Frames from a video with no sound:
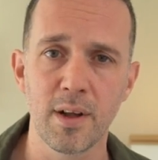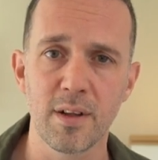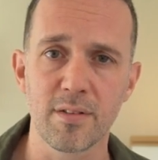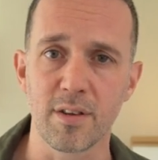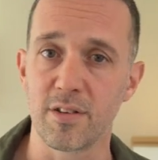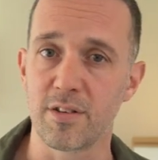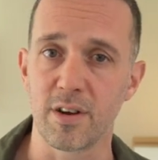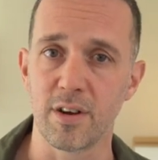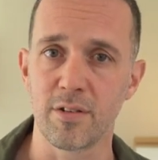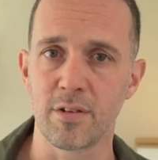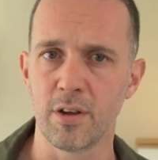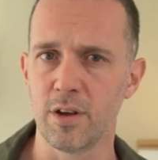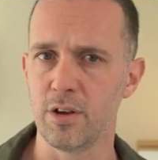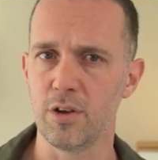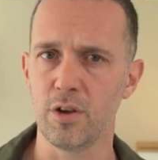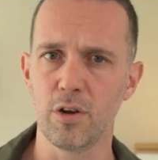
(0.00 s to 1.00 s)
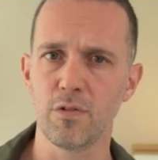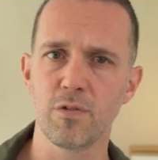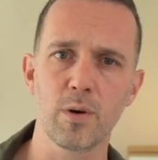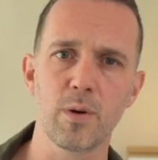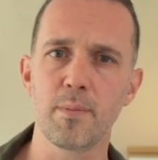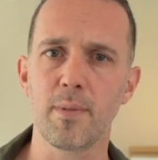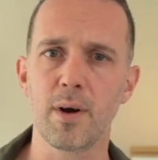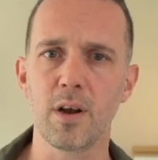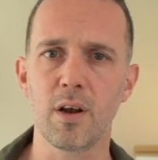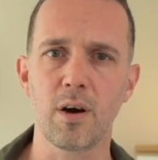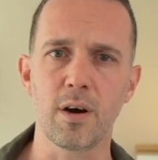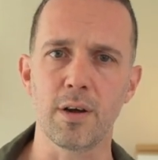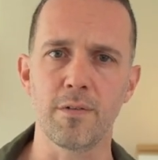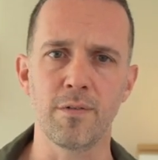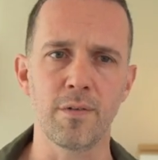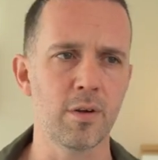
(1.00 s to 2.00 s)
such as, "You ruined my
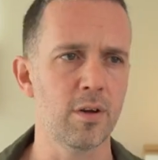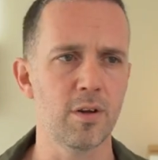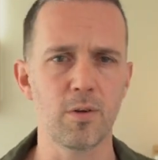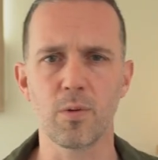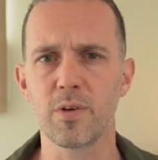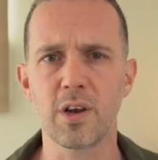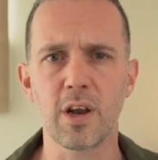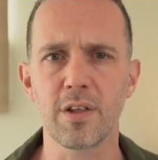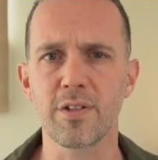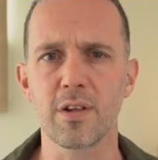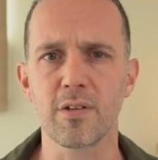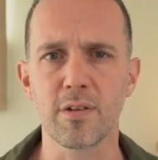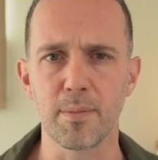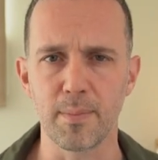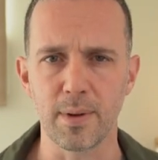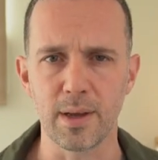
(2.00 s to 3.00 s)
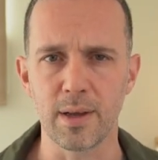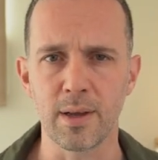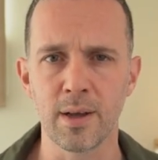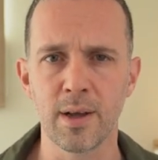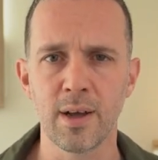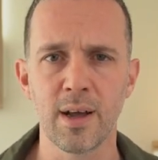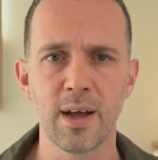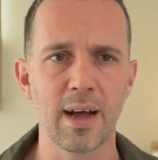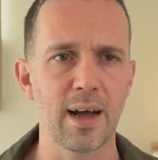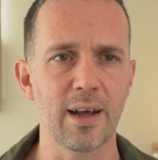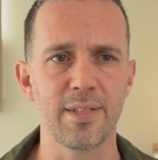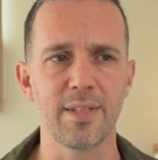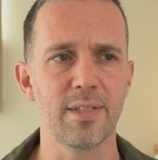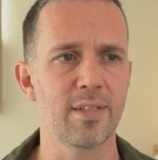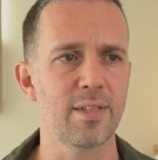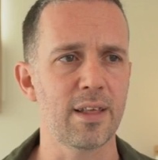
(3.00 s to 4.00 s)
life, you're nothing to me,"
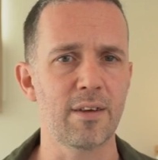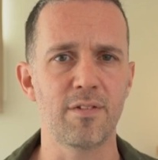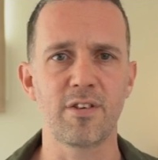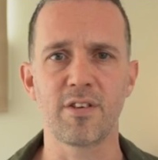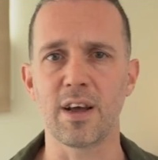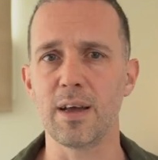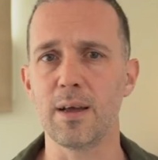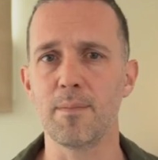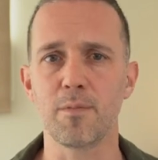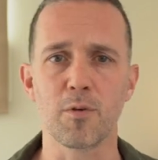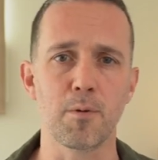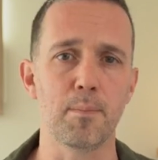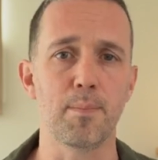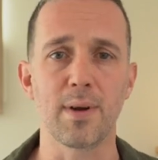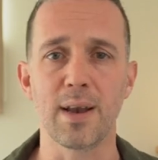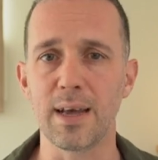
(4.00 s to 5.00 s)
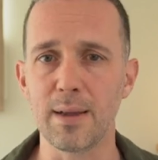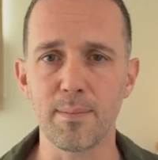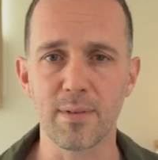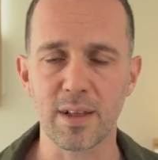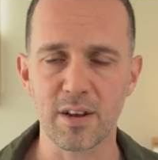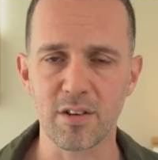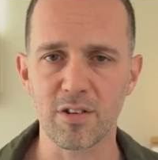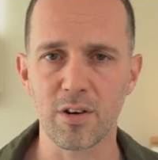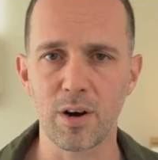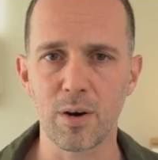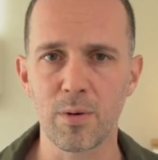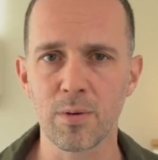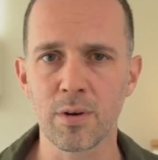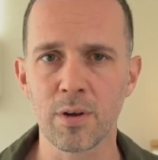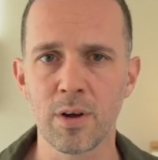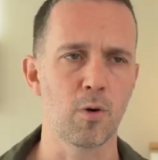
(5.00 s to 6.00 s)
and they've shamed or blamed that
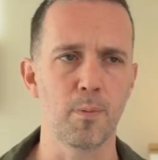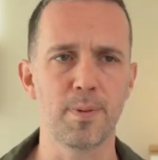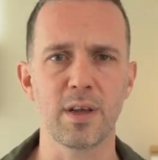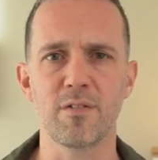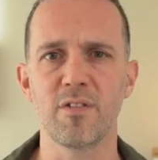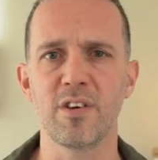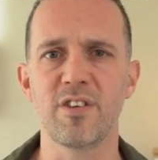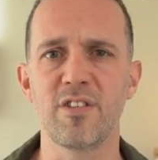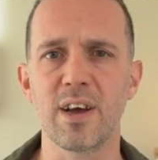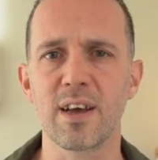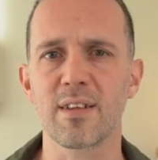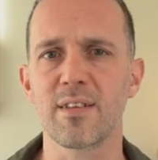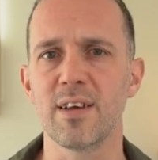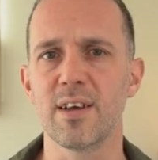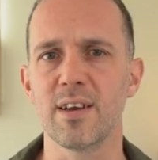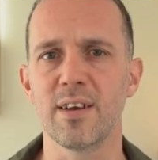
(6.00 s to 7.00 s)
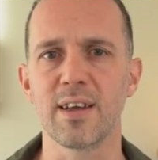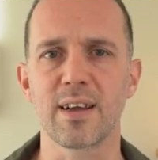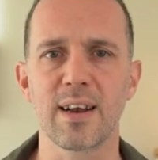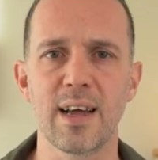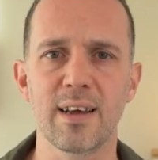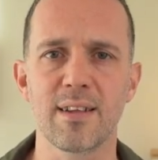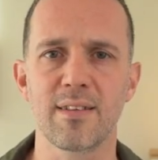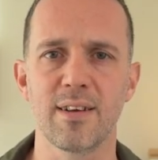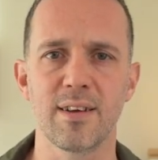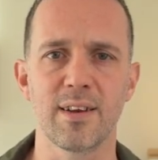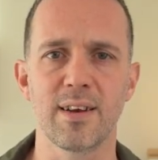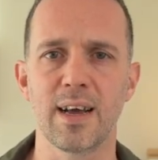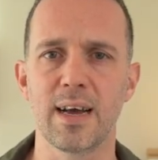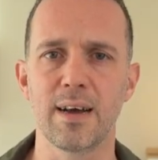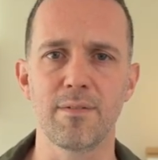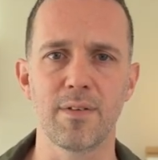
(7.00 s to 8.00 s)
child, or being rejected, neglected,
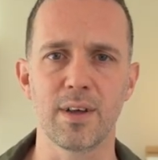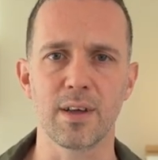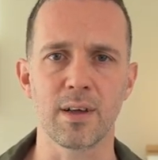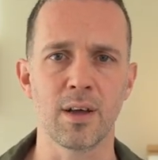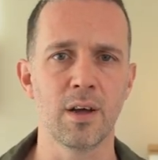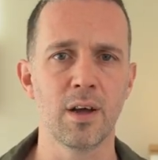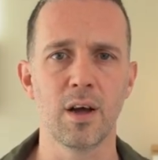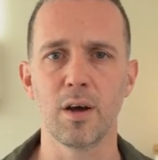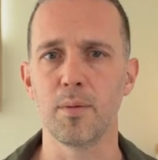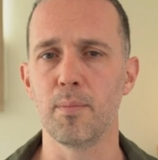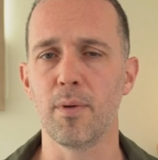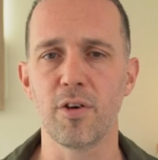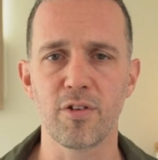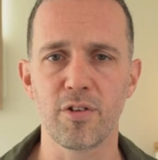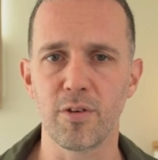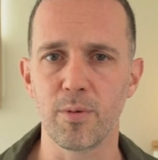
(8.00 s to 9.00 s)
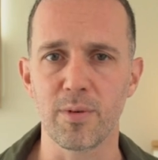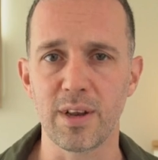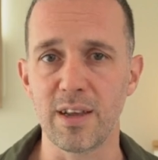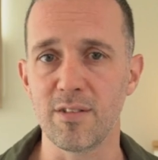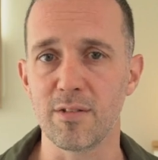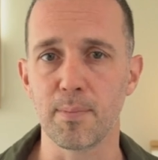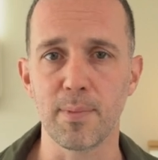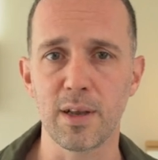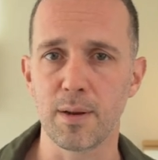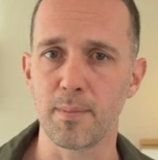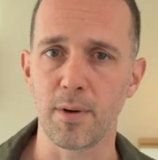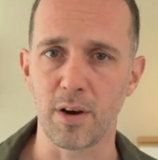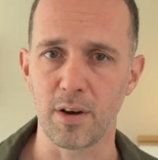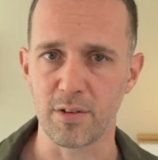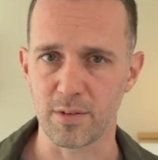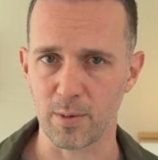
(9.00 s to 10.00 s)
and having emotional needs
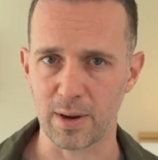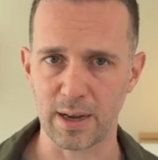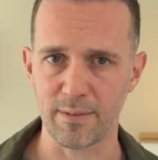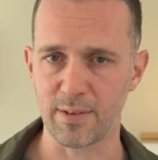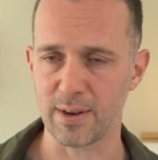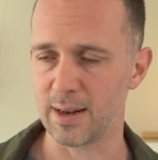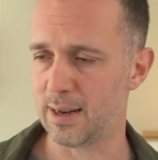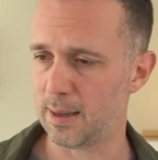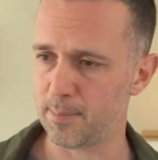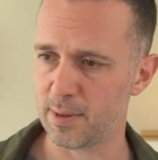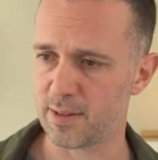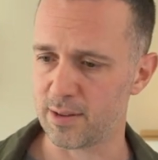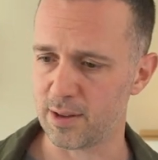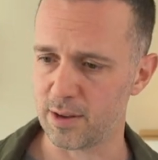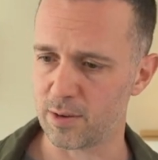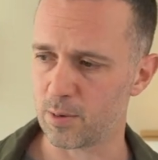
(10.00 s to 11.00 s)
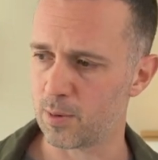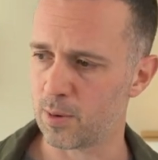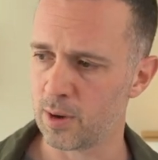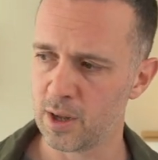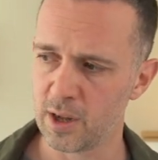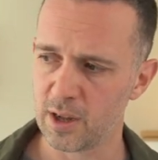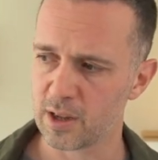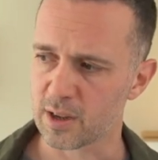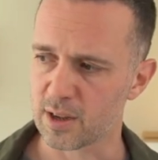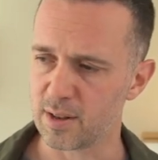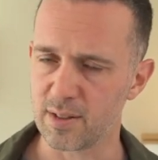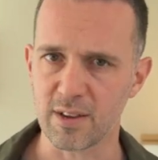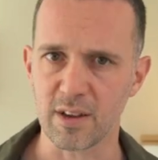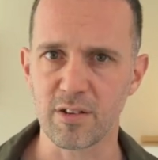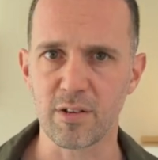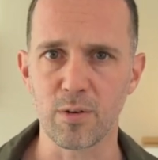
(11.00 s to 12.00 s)
minimized, or having limited or
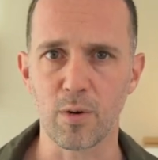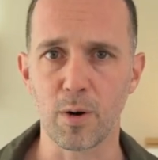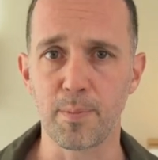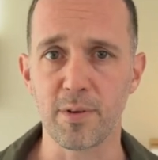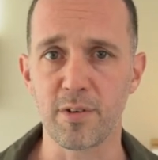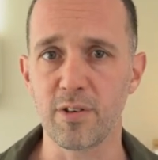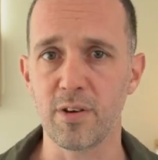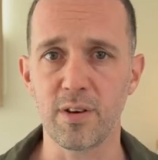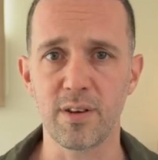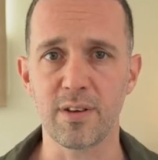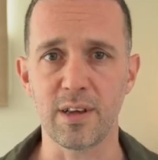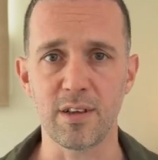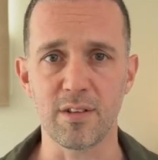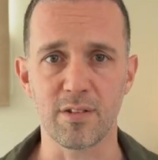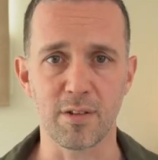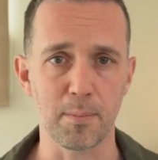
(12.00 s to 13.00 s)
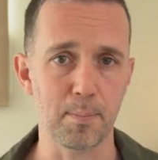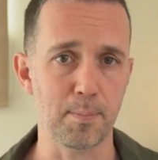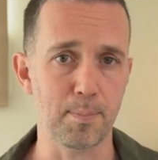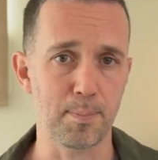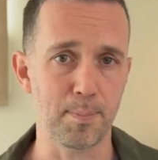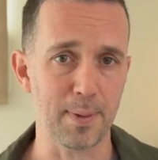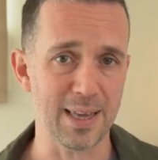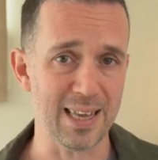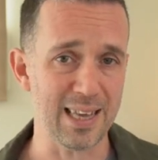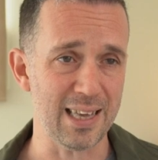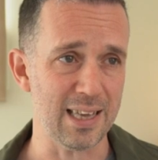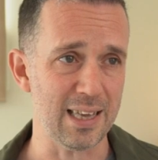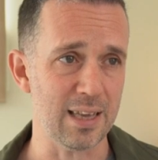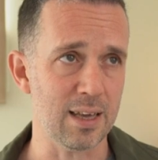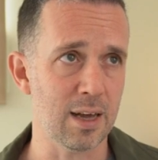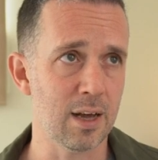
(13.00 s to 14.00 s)
conditional opportunities to
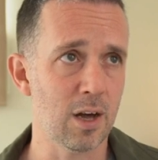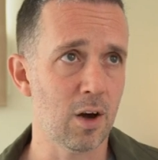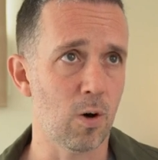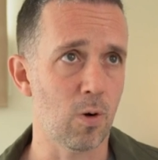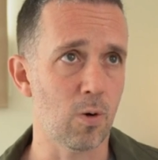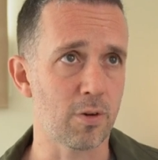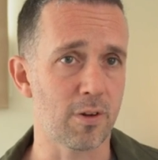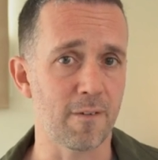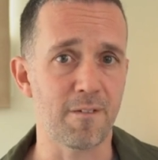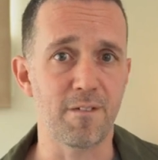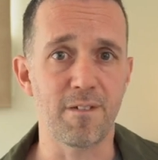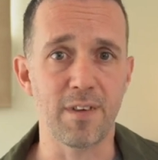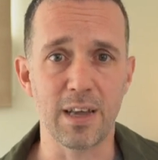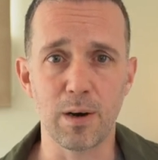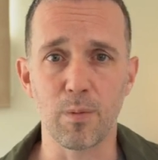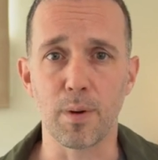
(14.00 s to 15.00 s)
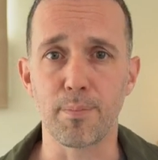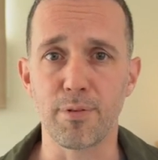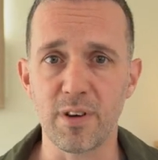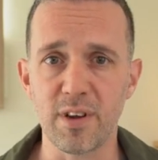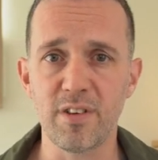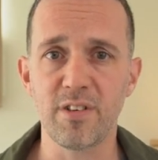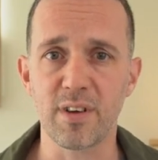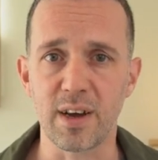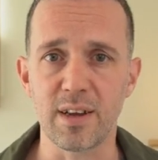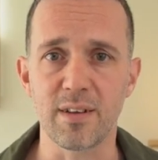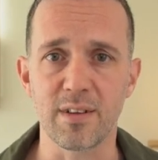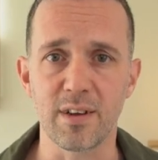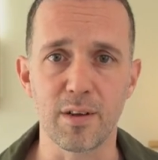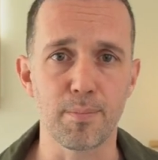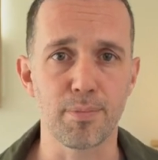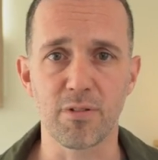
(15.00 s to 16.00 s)
be or to feel
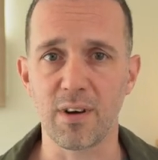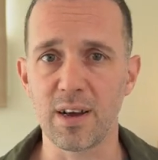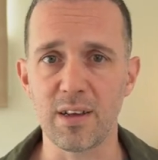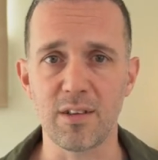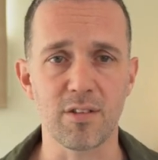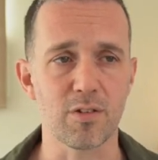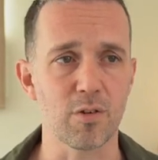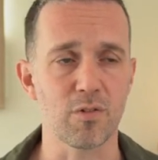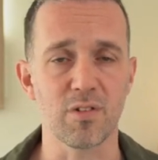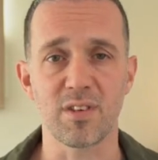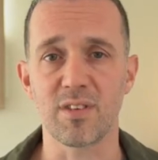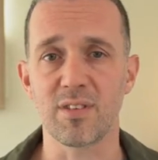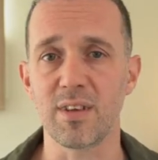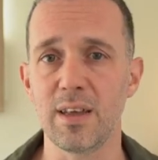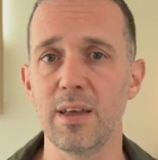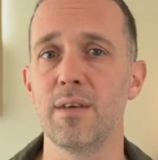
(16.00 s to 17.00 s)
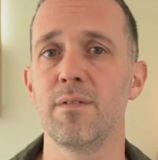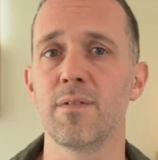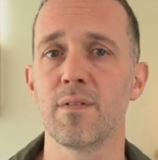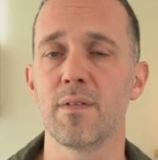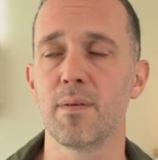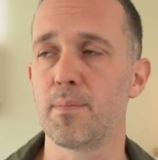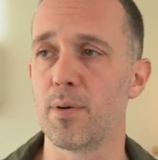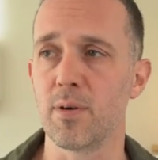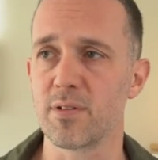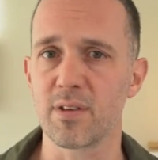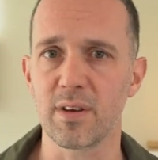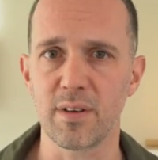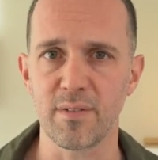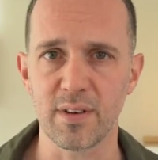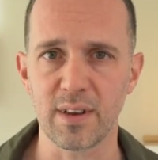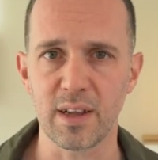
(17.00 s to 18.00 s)
appreciated, praised, or receive
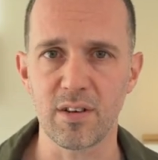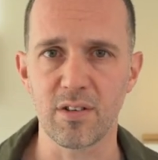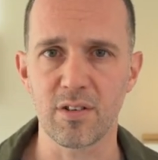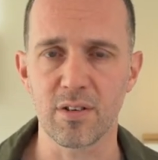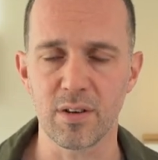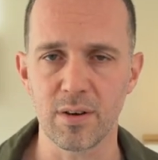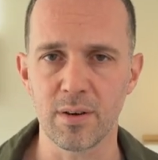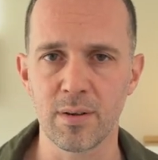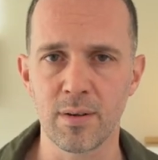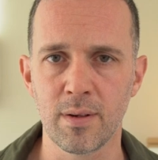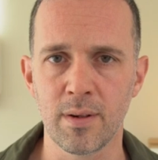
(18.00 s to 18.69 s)
positive attention,